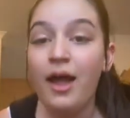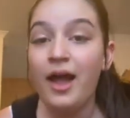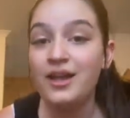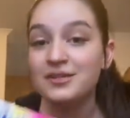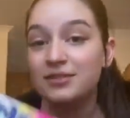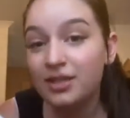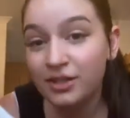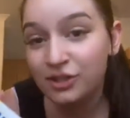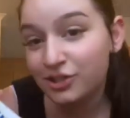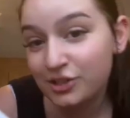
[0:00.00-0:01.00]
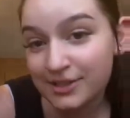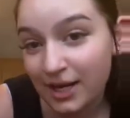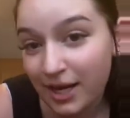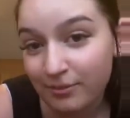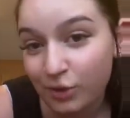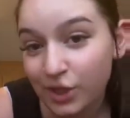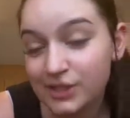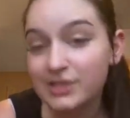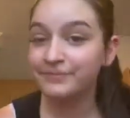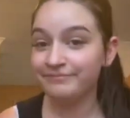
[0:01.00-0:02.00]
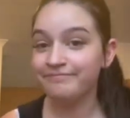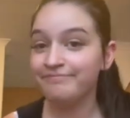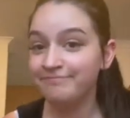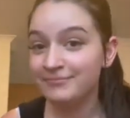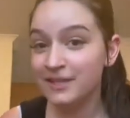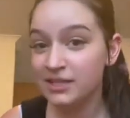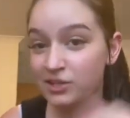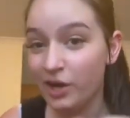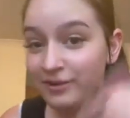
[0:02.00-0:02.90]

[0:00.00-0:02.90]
and 2 sunlight bars. Let's go.